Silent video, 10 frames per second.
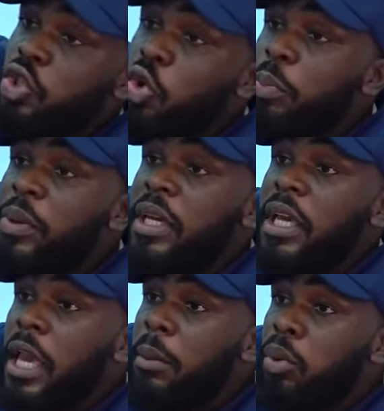you being
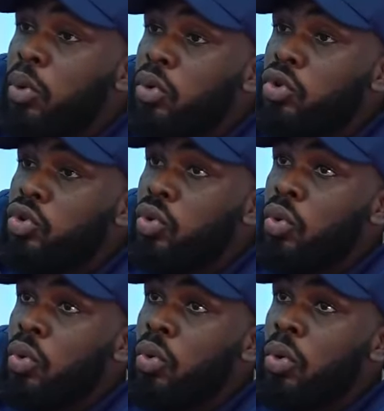able
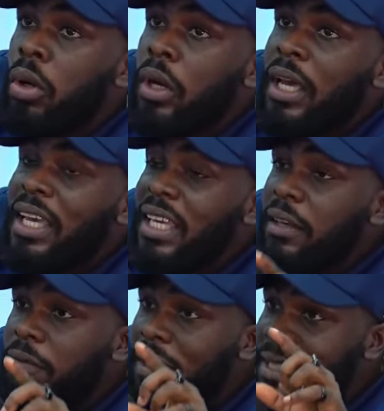to
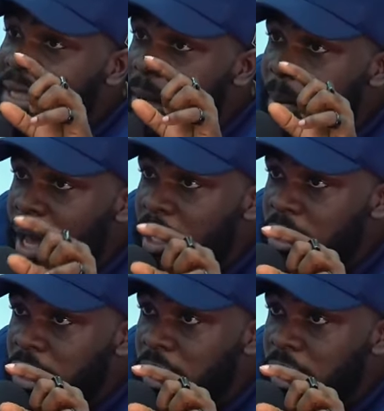give the same energy